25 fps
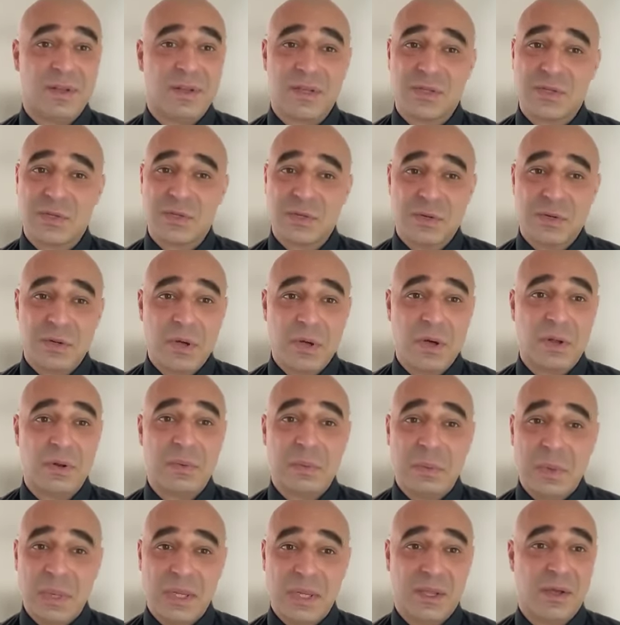It's not
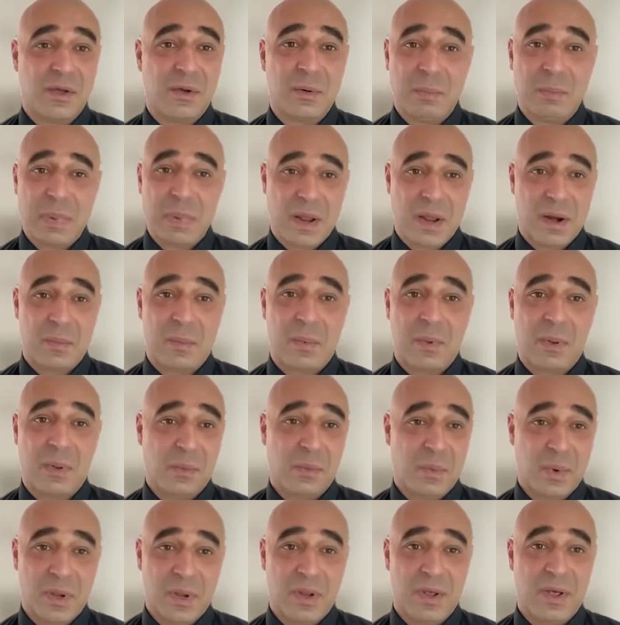really compatible
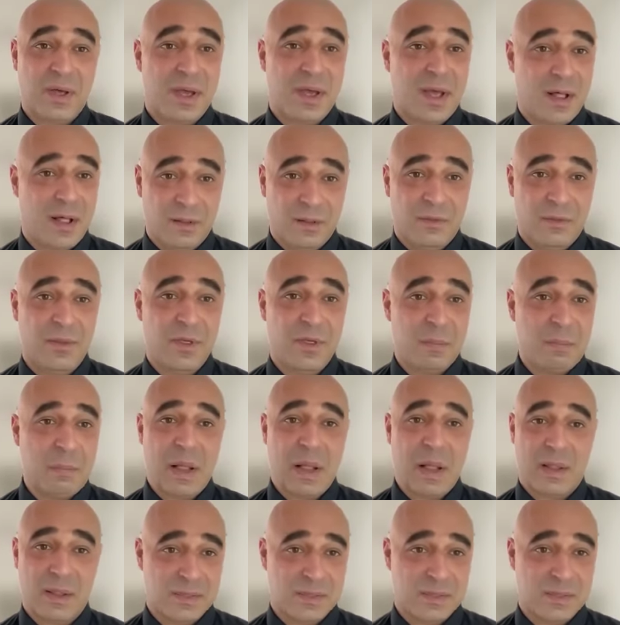with a healthy,
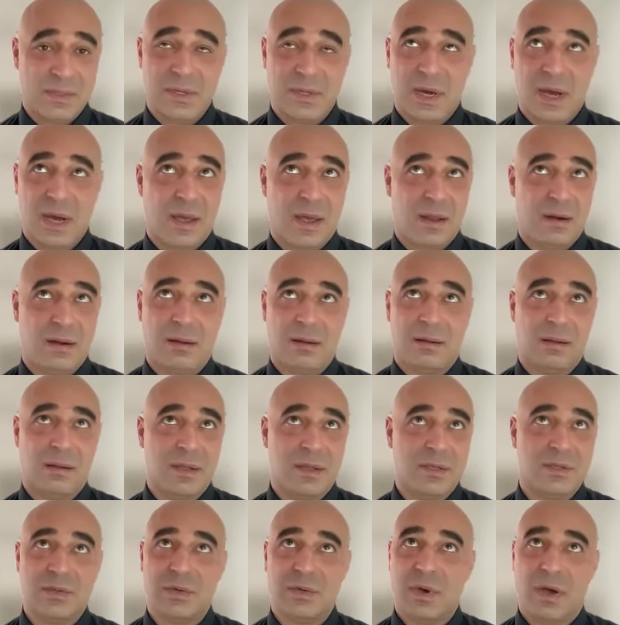balanced diet
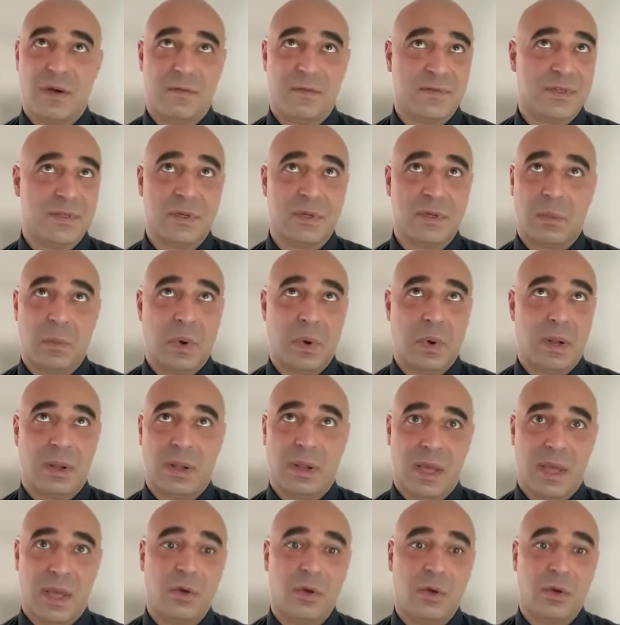unless you have someone
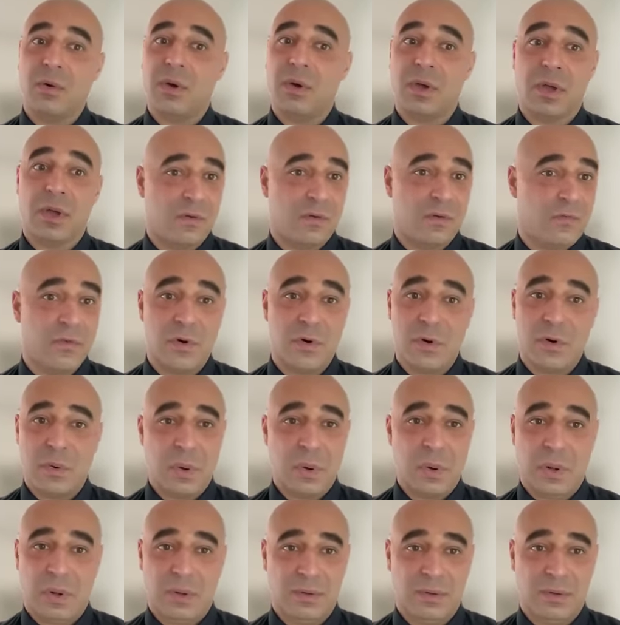like cooking for you all